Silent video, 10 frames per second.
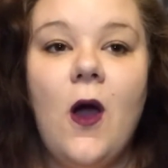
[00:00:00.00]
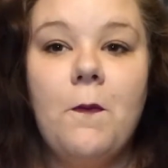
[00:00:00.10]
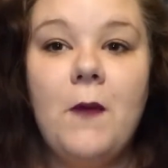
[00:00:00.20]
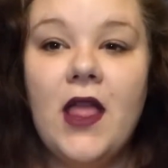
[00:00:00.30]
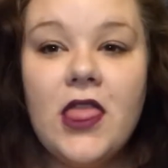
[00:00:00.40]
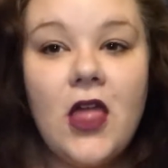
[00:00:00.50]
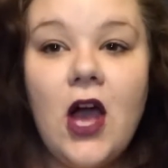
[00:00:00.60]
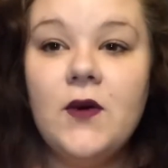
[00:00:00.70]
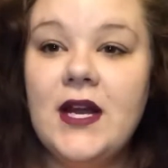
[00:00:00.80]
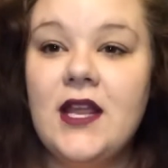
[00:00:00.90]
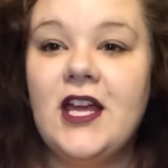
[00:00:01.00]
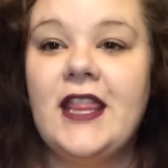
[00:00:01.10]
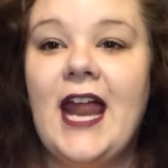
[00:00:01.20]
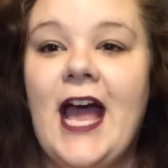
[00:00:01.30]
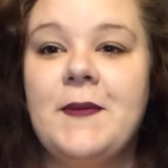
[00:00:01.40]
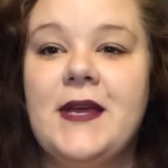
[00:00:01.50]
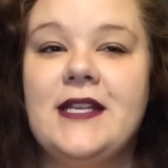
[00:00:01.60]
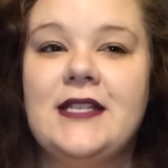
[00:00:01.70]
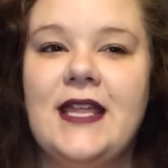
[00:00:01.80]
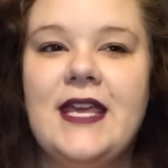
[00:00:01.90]
month-long readathon that
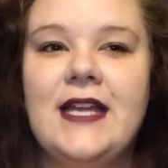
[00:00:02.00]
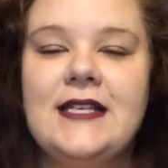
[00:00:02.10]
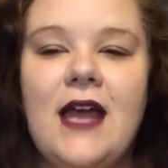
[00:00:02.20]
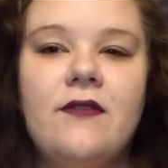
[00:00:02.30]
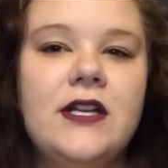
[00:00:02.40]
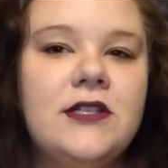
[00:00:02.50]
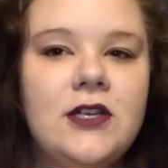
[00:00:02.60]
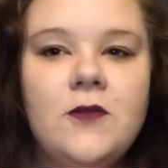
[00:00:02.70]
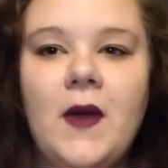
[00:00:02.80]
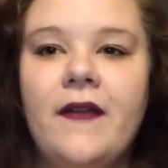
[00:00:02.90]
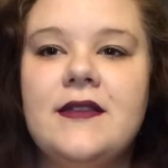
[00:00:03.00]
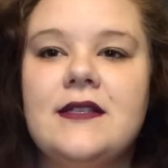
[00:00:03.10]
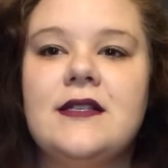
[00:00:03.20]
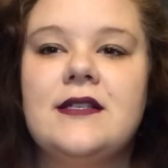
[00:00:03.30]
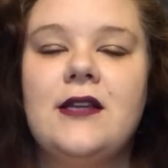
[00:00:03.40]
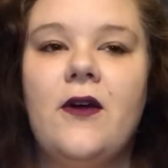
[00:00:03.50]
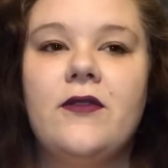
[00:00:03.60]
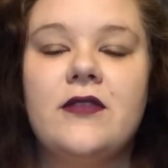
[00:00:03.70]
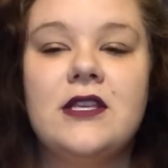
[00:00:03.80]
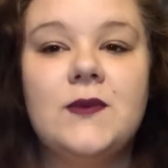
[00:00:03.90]
happens. I think it's every two months,
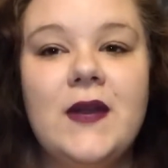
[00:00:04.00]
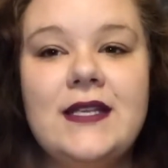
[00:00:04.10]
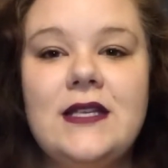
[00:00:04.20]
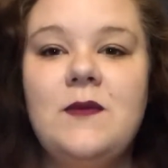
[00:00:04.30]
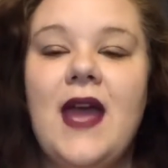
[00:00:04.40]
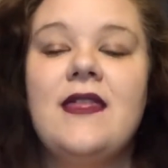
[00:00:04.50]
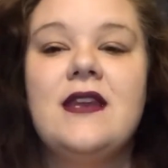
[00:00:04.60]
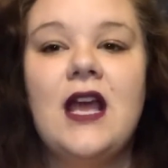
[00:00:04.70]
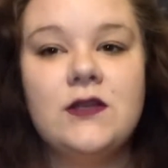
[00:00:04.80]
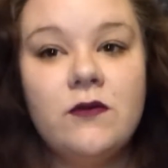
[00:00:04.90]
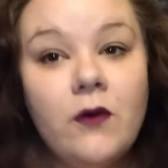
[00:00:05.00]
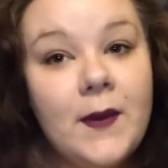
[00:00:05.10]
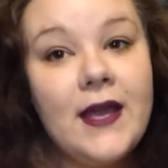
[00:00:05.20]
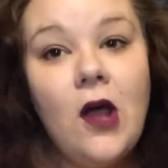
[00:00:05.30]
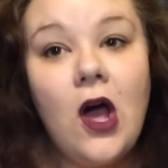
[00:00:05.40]
so this one is in May, the next one will be in